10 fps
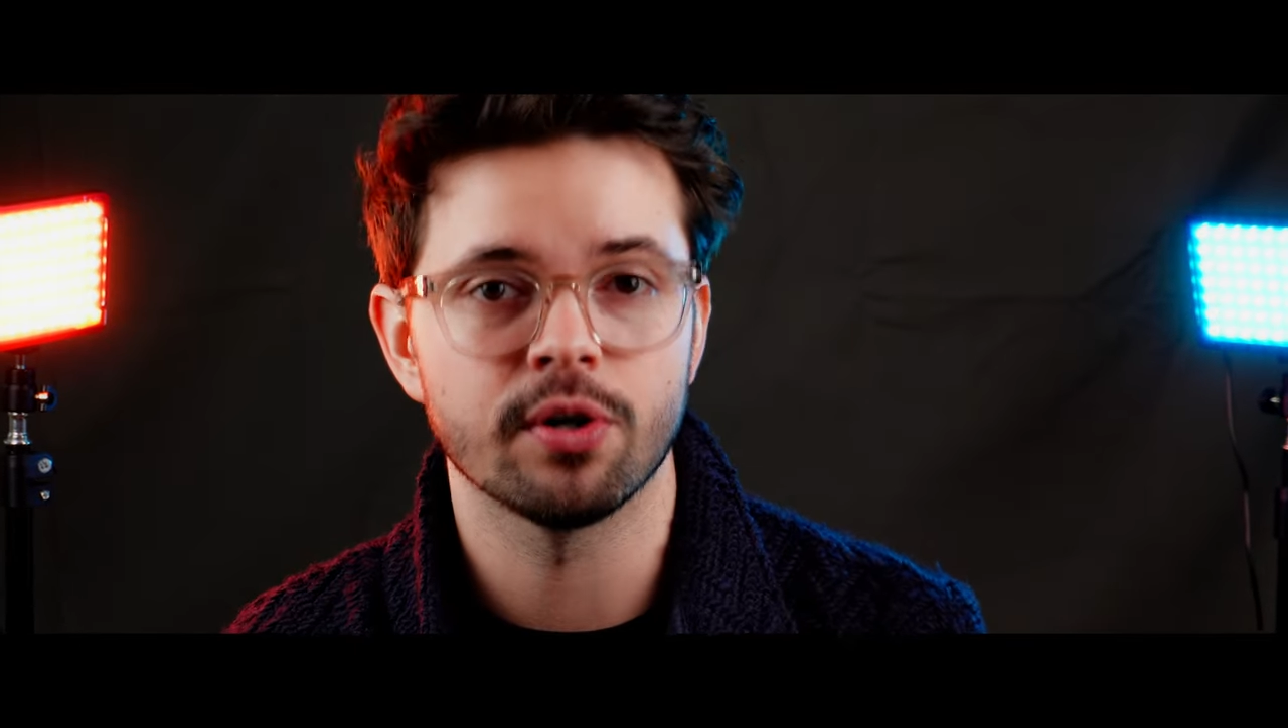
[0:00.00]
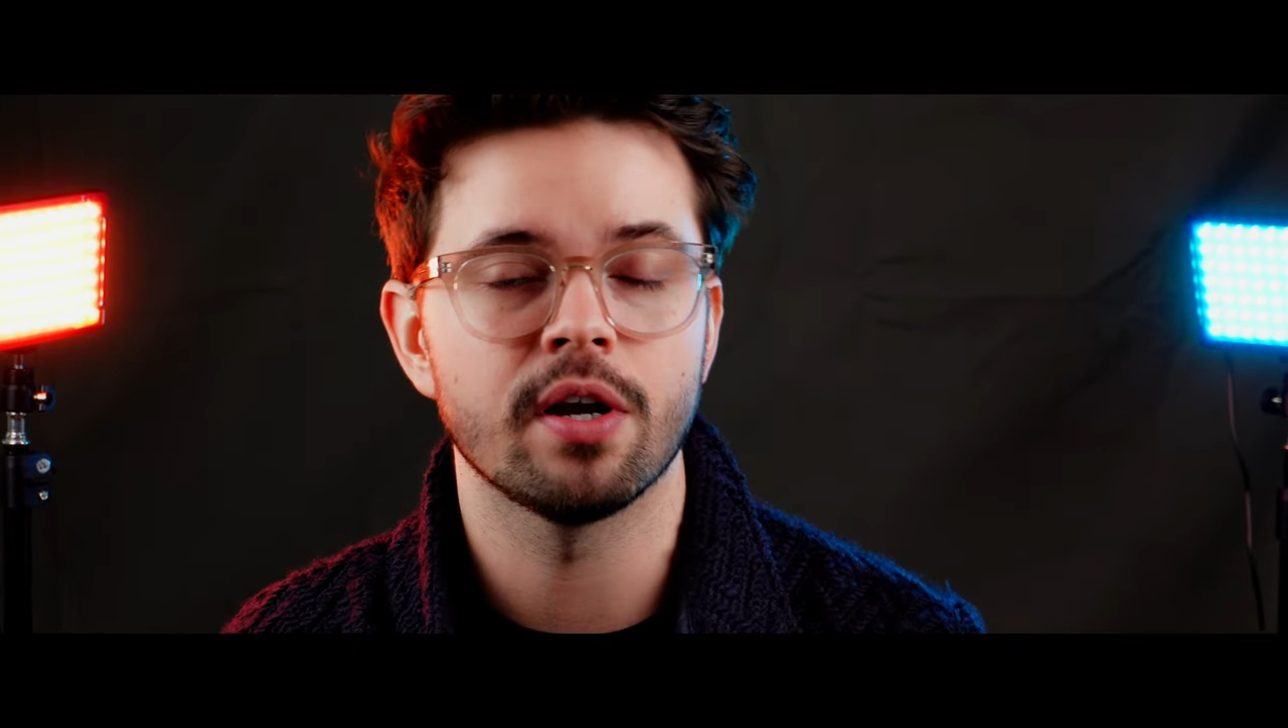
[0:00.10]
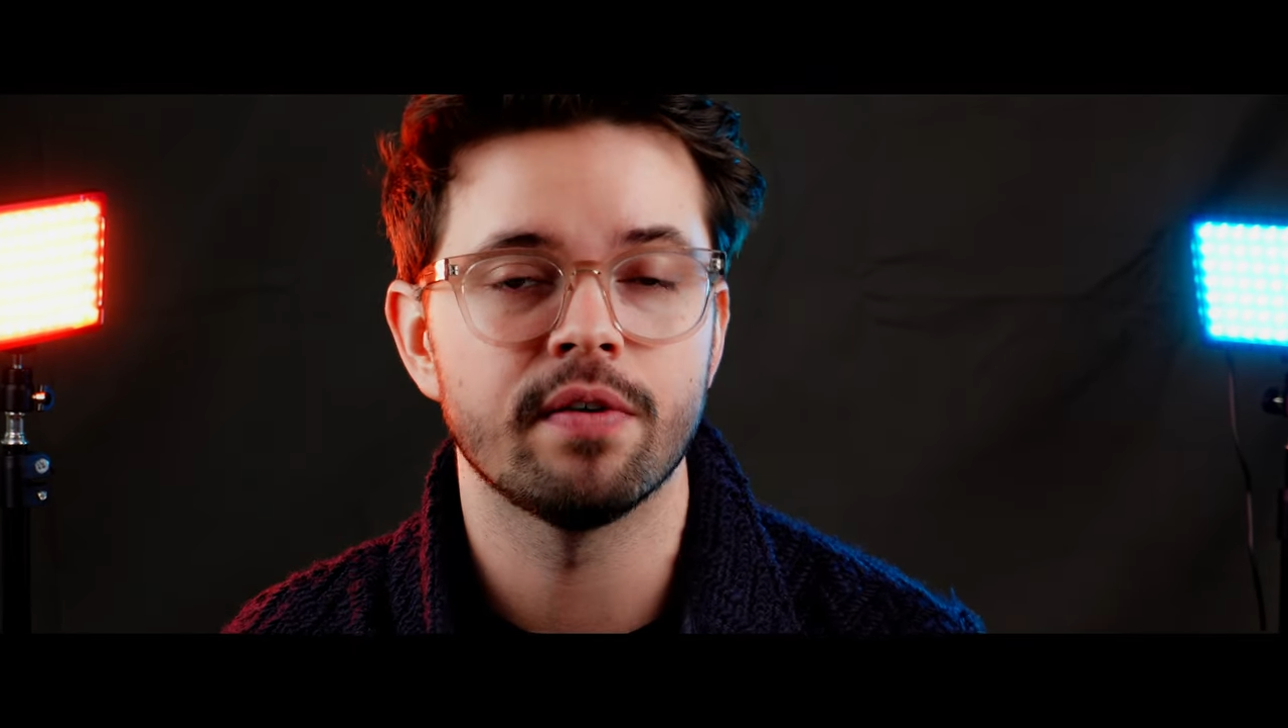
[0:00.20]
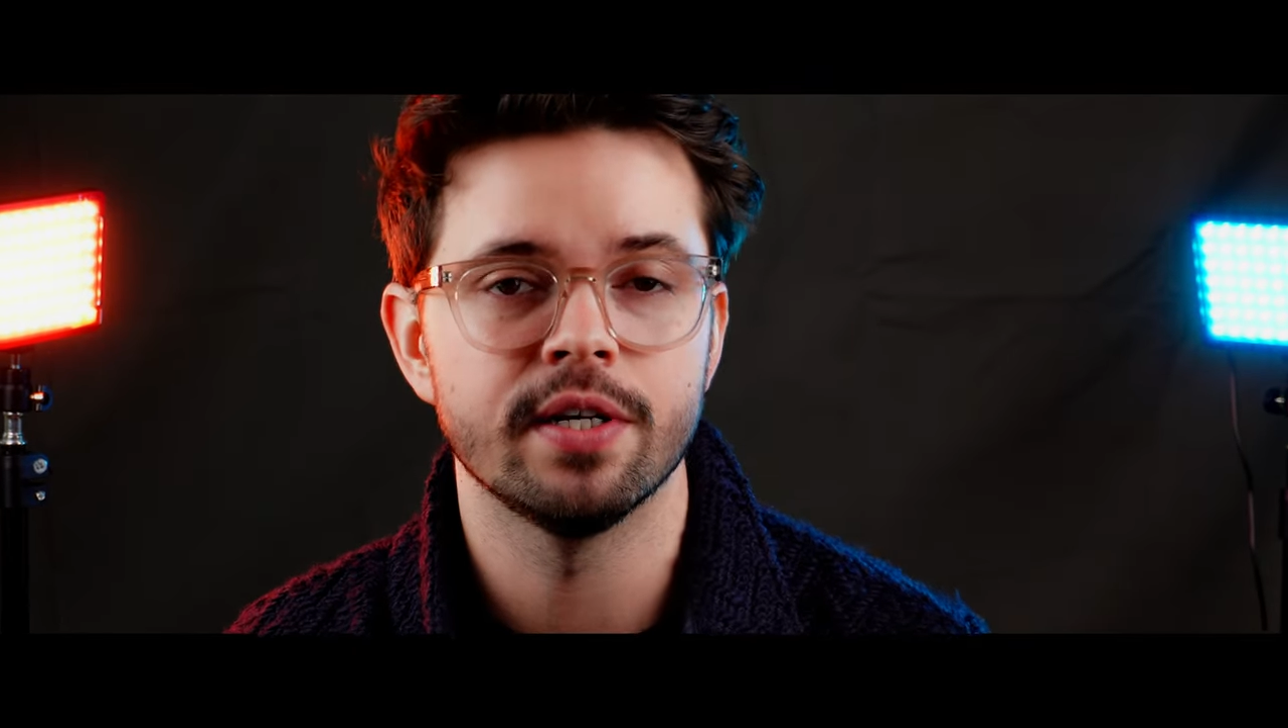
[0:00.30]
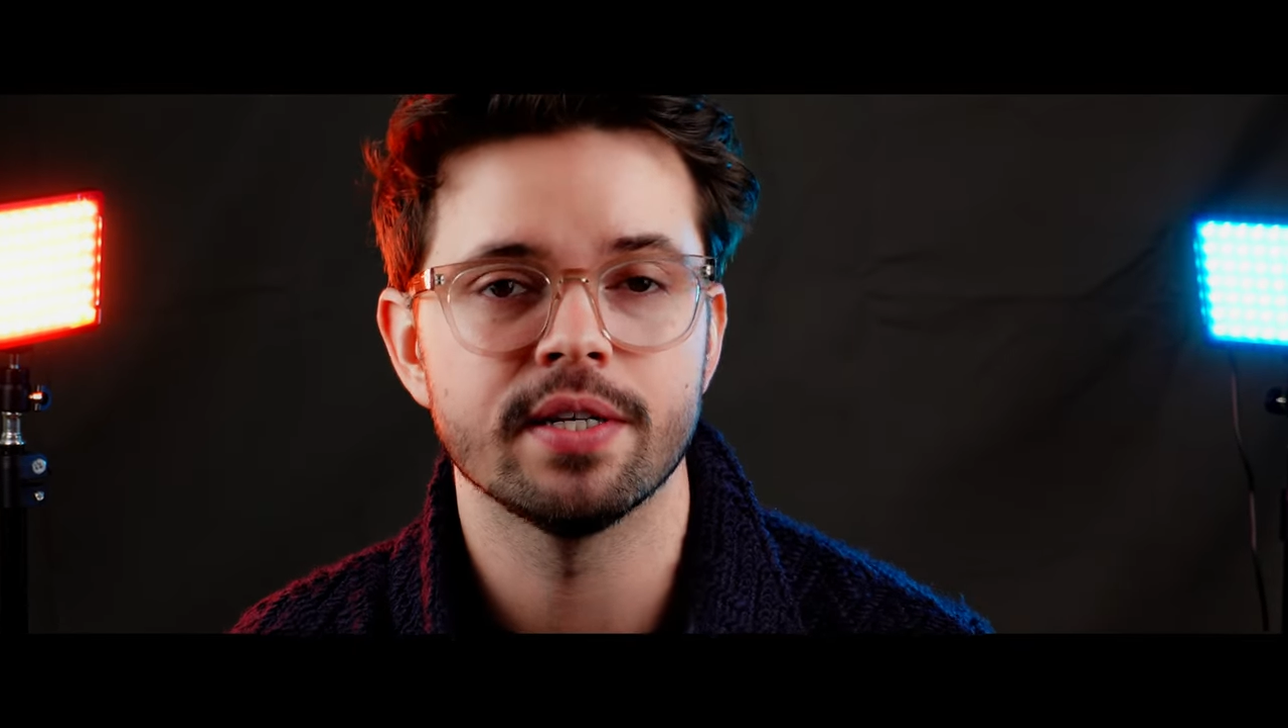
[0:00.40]
to
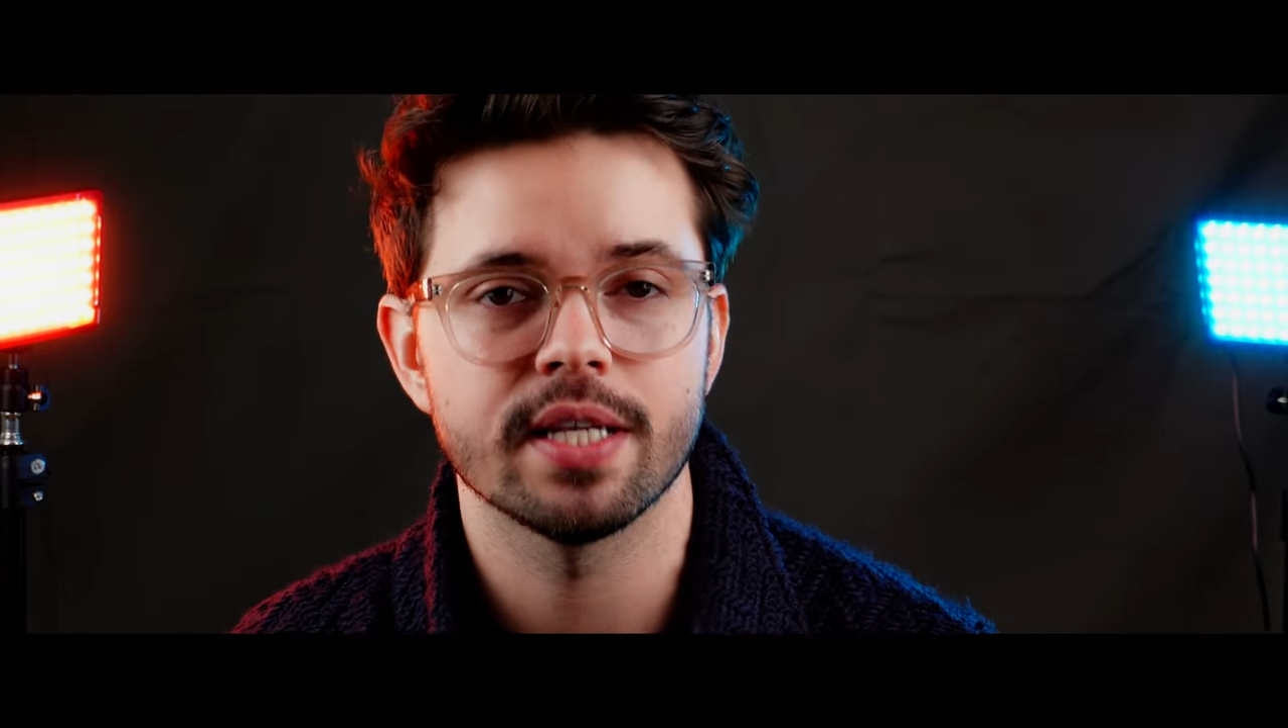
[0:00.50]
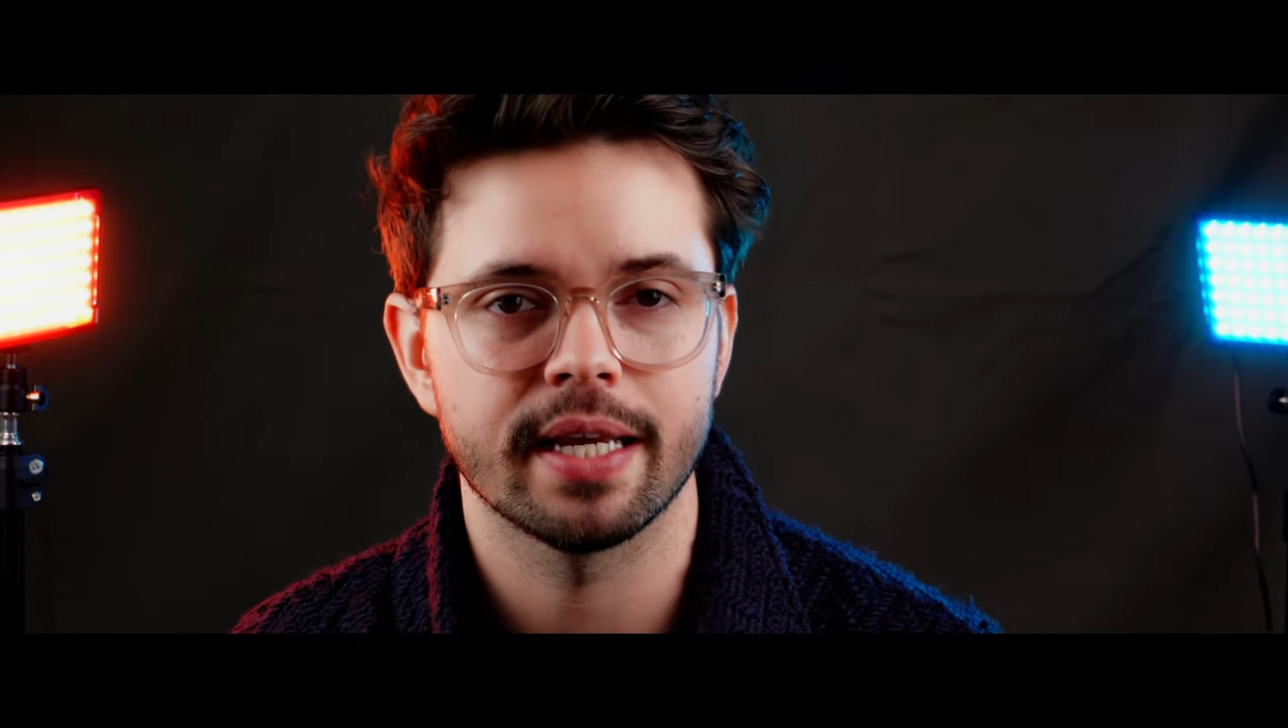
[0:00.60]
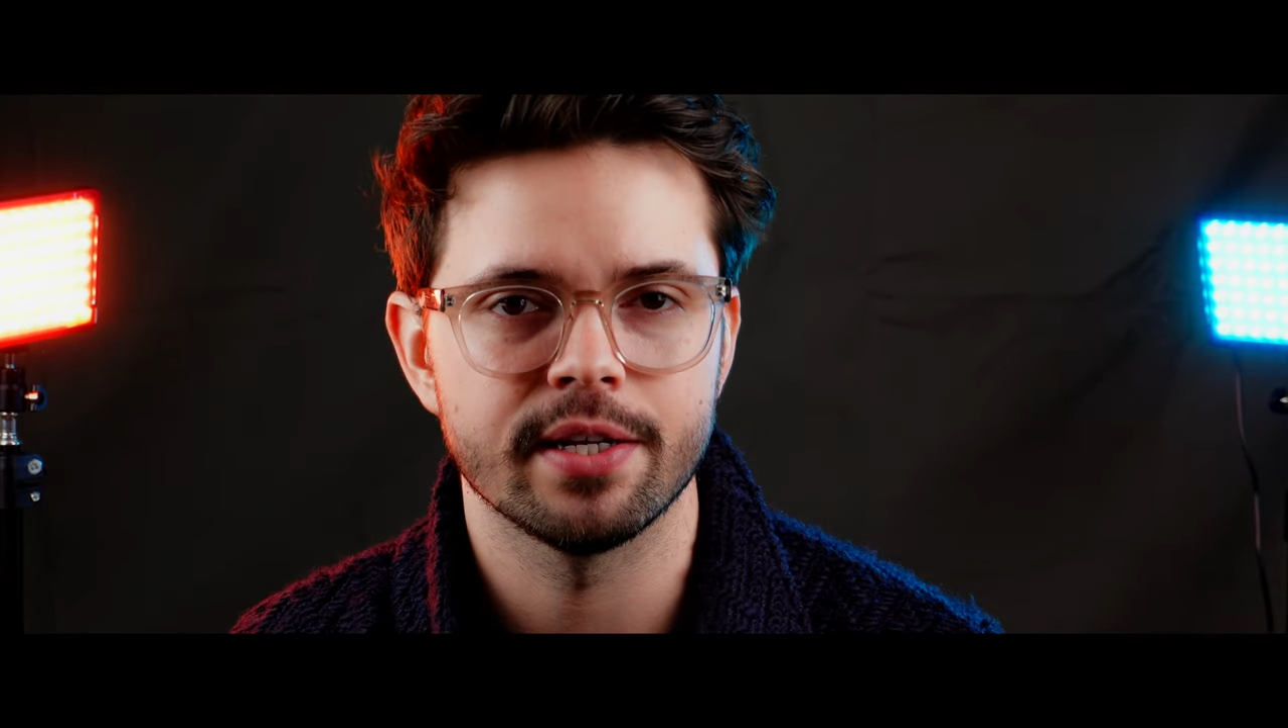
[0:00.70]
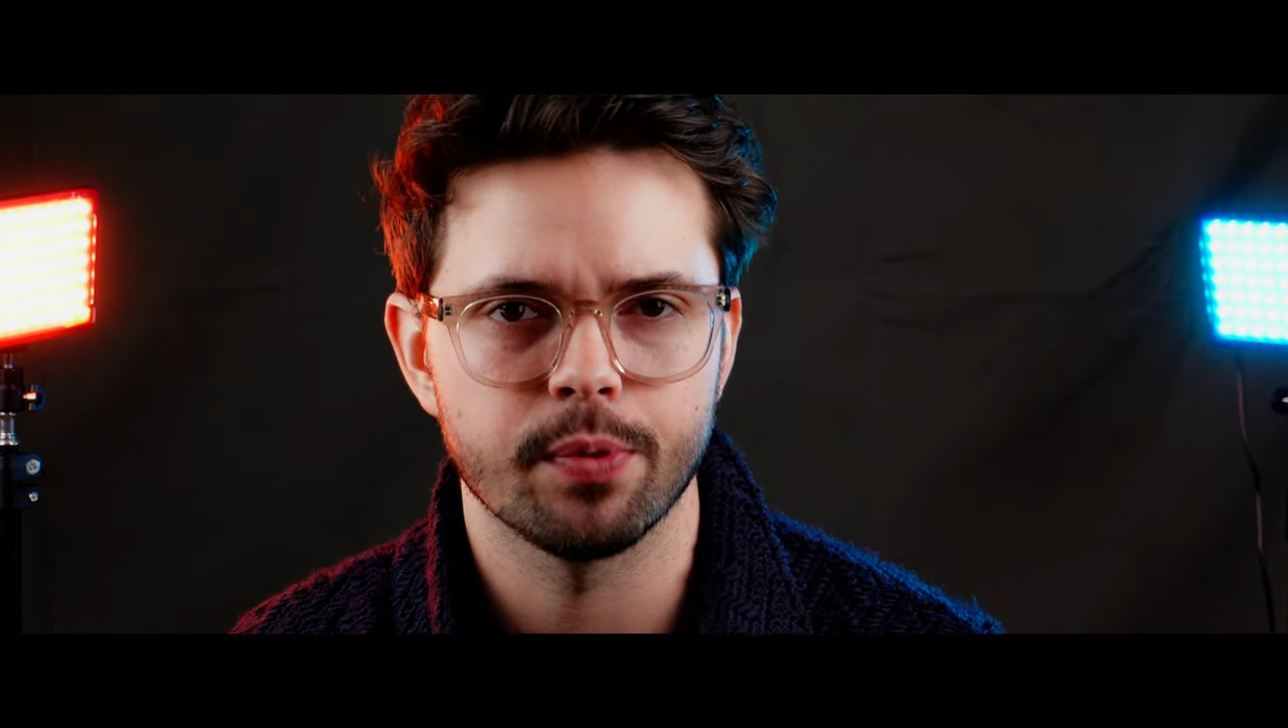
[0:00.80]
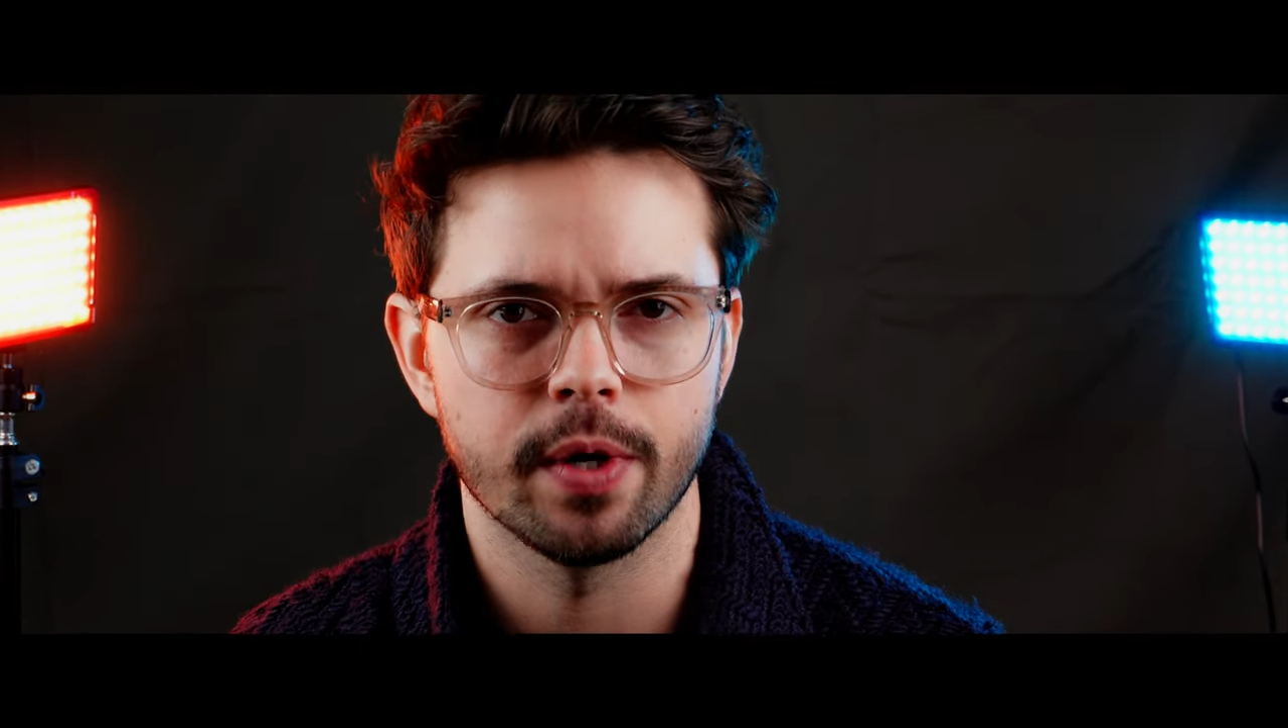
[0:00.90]
cover in a second as